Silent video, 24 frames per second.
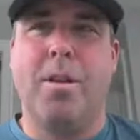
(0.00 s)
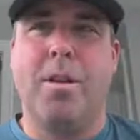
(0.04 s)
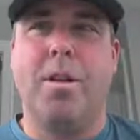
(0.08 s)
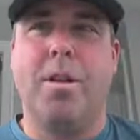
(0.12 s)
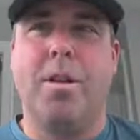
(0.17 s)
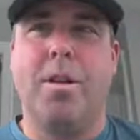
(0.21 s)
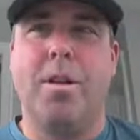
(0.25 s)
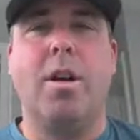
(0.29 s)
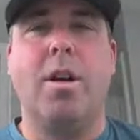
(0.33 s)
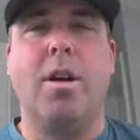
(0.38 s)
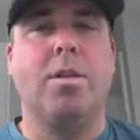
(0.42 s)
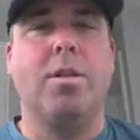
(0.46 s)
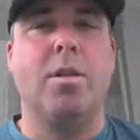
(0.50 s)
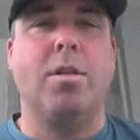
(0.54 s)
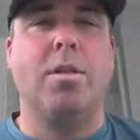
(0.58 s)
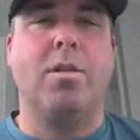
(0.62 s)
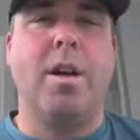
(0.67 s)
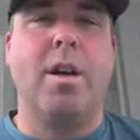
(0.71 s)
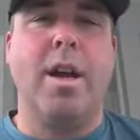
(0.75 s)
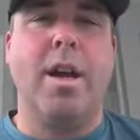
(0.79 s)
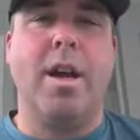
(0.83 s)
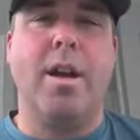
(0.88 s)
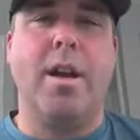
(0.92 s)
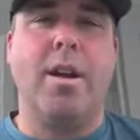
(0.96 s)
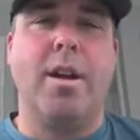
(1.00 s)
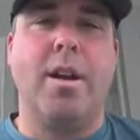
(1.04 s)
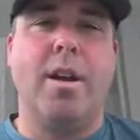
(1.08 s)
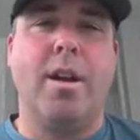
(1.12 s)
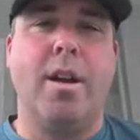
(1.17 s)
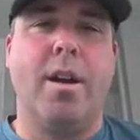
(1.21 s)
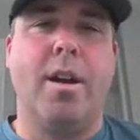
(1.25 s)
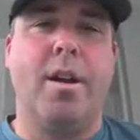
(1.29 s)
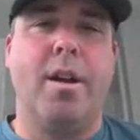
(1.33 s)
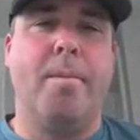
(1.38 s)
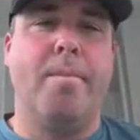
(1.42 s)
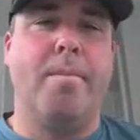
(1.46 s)
you know, they're also led.
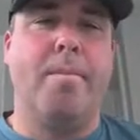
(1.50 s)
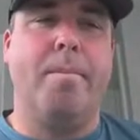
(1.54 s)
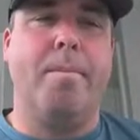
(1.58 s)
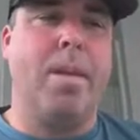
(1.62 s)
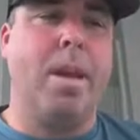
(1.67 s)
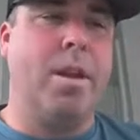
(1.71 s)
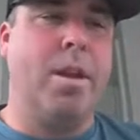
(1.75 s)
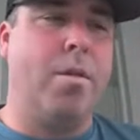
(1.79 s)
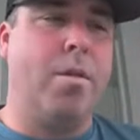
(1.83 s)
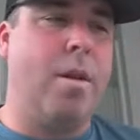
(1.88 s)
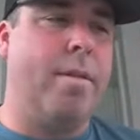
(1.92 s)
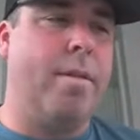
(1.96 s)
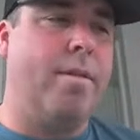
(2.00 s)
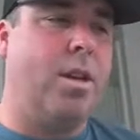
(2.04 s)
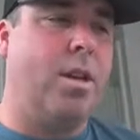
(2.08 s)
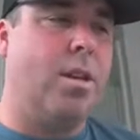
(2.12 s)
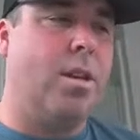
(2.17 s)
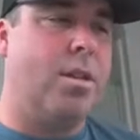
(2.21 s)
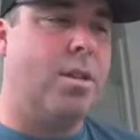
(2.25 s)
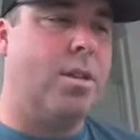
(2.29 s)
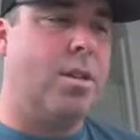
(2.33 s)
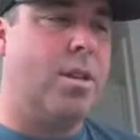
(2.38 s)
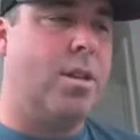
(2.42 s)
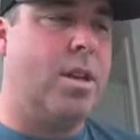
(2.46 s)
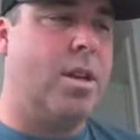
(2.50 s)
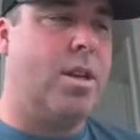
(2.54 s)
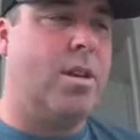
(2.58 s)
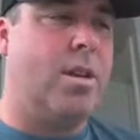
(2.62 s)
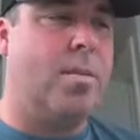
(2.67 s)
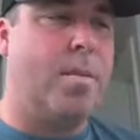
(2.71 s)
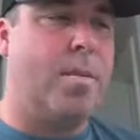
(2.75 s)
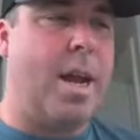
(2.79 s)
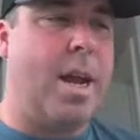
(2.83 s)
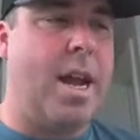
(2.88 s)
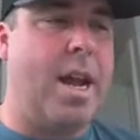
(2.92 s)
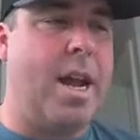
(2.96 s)
Uh, they do have a good senior
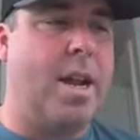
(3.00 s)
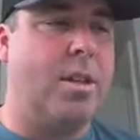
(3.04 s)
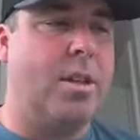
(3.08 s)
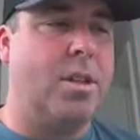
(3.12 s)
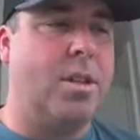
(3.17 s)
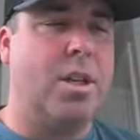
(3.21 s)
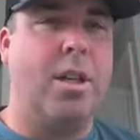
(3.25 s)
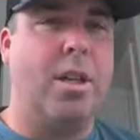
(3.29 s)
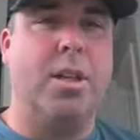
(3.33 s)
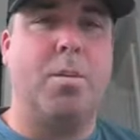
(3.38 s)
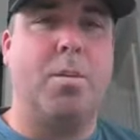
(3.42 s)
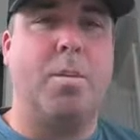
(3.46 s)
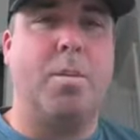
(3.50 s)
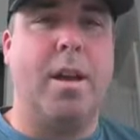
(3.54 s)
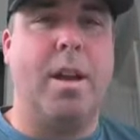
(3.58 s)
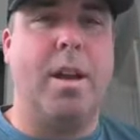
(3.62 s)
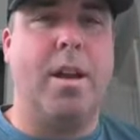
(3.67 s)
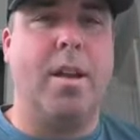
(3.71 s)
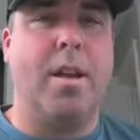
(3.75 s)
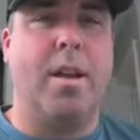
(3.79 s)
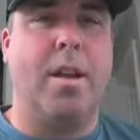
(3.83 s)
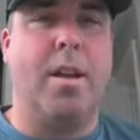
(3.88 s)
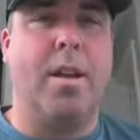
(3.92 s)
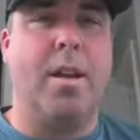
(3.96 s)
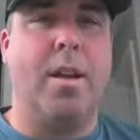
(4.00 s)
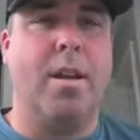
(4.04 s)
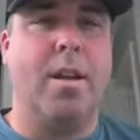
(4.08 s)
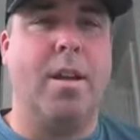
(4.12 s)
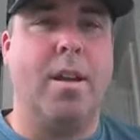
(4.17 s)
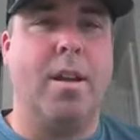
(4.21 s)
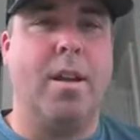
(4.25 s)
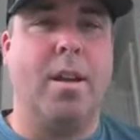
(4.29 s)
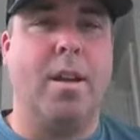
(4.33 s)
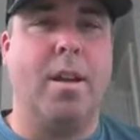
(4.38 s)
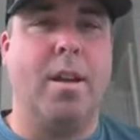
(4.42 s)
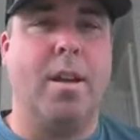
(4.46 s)
bat, Chase Beatty,
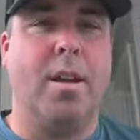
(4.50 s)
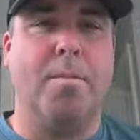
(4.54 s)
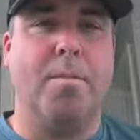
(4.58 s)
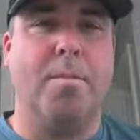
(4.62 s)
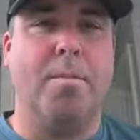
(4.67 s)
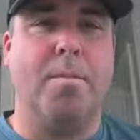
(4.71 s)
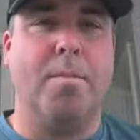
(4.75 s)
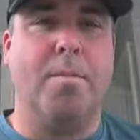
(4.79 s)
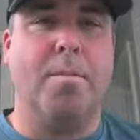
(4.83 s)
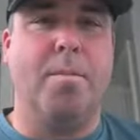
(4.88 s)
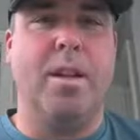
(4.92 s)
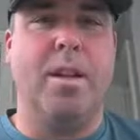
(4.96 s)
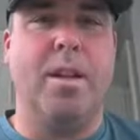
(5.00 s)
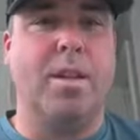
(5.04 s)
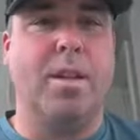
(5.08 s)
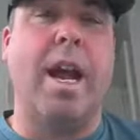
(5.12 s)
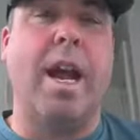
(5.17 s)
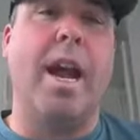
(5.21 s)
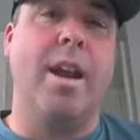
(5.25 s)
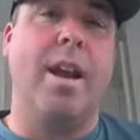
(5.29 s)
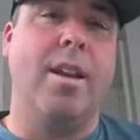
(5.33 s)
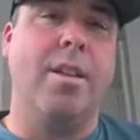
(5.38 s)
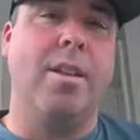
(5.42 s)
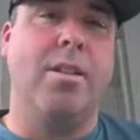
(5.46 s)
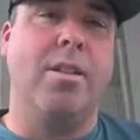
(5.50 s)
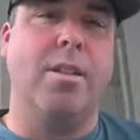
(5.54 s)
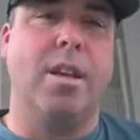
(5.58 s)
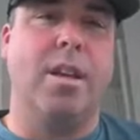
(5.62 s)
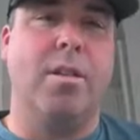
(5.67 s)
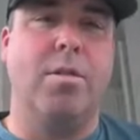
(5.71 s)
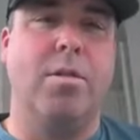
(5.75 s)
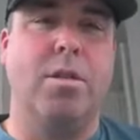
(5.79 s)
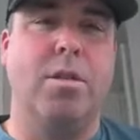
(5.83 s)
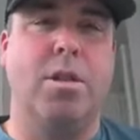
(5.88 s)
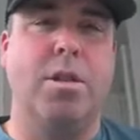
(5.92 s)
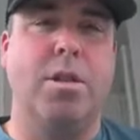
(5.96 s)
um, committed, signed at St.
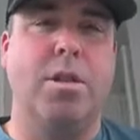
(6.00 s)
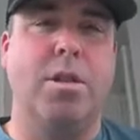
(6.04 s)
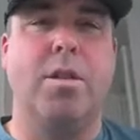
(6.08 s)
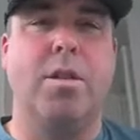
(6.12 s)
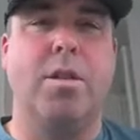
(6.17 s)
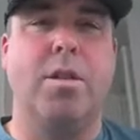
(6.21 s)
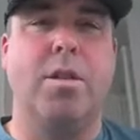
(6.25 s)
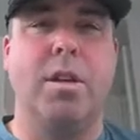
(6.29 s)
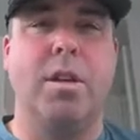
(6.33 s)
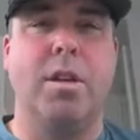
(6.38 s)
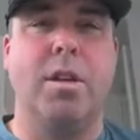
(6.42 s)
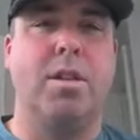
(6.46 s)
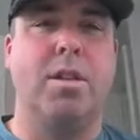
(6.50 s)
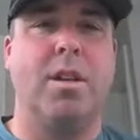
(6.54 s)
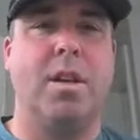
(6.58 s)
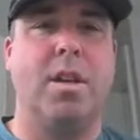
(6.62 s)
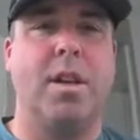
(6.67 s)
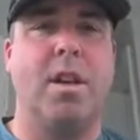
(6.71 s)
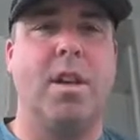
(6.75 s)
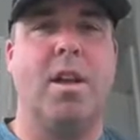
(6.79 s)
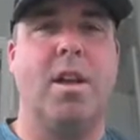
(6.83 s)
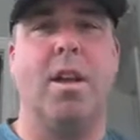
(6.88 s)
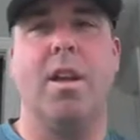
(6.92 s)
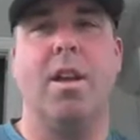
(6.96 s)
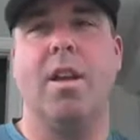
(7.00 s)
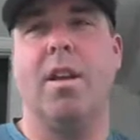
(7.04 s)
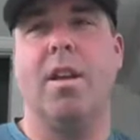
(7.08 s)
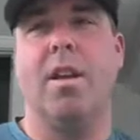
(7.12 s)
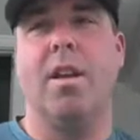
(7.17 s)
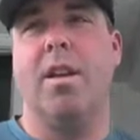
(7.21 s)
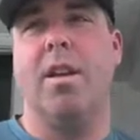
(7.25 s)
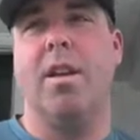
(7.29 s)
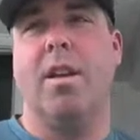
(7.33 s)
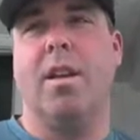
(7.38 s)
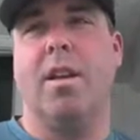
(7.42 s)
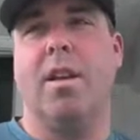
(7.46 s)
Louis University.
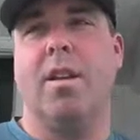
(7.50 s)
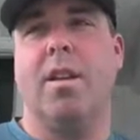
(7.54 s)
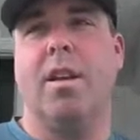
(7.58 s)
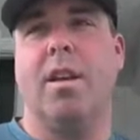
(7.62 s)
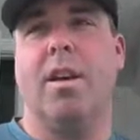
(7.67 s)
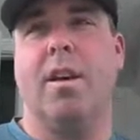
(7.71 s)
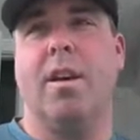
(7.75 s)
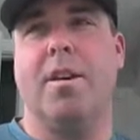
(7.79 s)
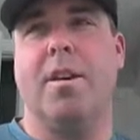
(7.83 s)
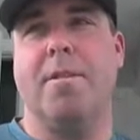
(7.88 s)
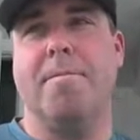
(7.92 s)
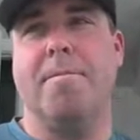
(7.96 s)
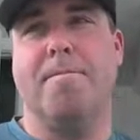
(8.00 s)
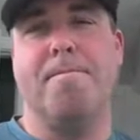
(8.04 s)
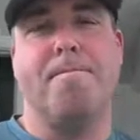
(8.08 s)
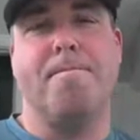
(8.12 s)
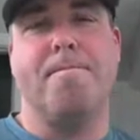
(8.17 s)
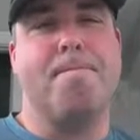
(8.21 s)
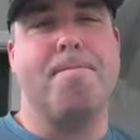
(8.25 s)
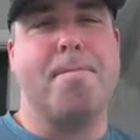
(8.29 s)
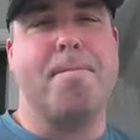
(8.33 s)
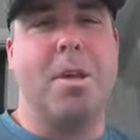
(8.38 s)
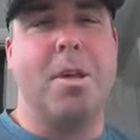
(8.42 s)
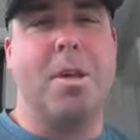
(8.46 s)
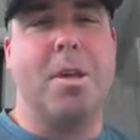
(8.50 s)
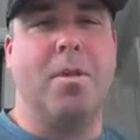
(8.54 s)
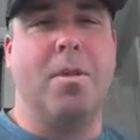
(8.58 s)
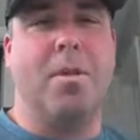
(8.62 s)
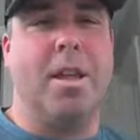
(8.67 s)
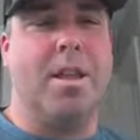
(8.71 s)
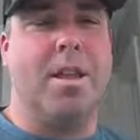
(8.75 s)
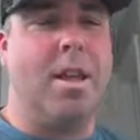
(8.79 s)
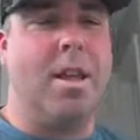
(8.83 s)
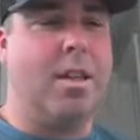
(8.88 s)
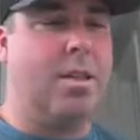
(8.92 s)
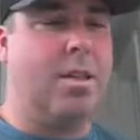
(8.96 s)
Um, you know, that,
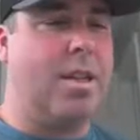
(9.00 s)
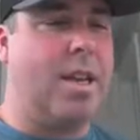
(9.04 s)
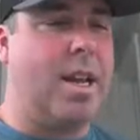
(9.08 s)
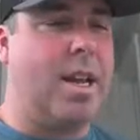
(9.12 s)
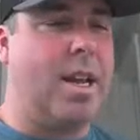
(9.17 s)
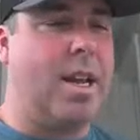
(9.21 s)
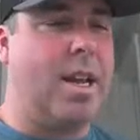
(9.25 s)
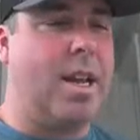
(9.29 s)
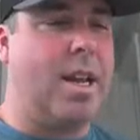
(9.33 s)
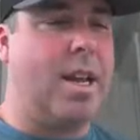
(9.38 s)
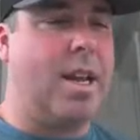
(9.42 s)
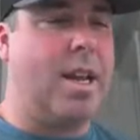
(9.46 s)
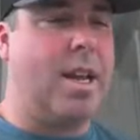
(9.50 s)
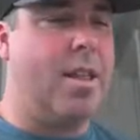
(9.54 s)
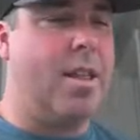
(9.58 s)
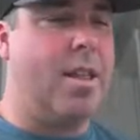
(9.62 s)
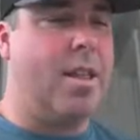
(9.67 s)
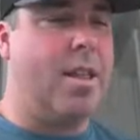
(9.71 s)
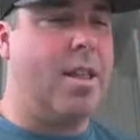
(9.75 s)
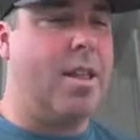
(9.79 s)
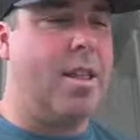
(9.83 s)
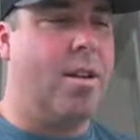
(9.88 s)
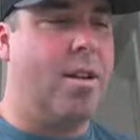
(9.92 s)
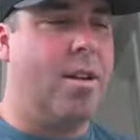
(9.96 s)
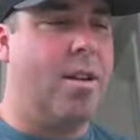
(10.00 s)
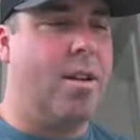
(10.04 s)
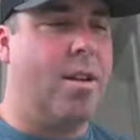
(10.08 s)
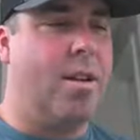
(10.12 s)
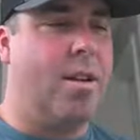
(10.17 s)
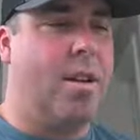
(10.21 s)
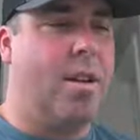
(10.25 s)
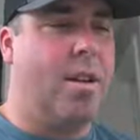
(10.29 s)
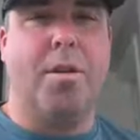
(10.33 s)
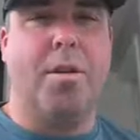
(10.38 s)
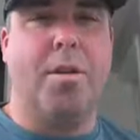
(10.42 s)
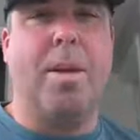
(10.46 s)
that's kind of their their
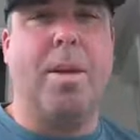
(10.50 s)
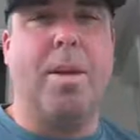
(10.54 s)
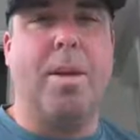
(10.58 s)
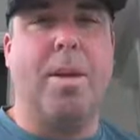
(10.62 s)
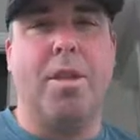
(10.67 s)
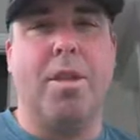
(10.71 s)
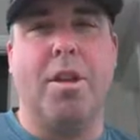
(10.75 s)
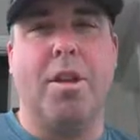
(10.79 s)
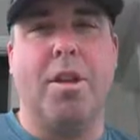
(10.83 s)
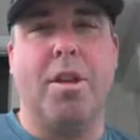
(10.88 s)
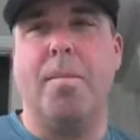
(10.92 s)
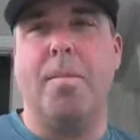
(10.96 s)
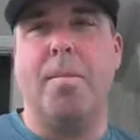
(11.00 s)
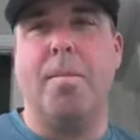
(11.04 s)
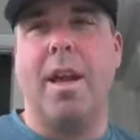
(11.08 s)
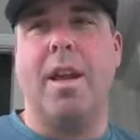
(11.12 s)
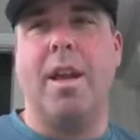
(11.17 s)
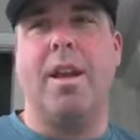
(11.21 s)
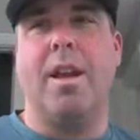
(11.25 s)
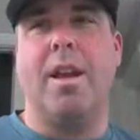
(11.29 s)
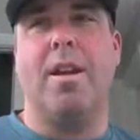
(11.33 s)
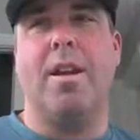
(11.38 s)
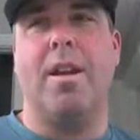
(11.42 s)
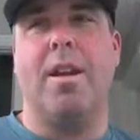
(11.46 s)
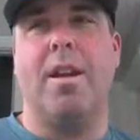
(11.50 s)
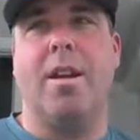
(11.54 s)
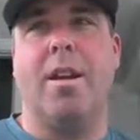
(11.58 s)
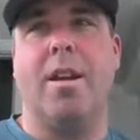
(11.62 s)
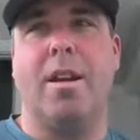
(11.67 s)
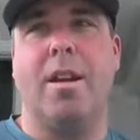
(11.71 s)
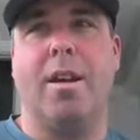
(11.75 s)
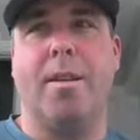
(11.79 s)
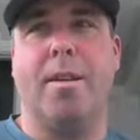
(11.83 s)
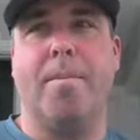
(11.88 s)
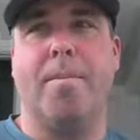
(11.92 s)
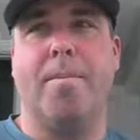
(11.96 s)
their main
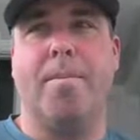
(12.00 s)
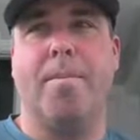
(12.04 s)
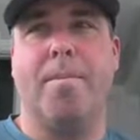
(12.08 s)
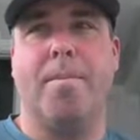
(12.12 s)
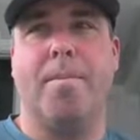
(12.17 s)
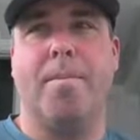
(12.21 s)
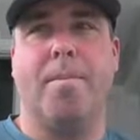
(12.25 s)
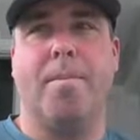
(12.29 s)
uh,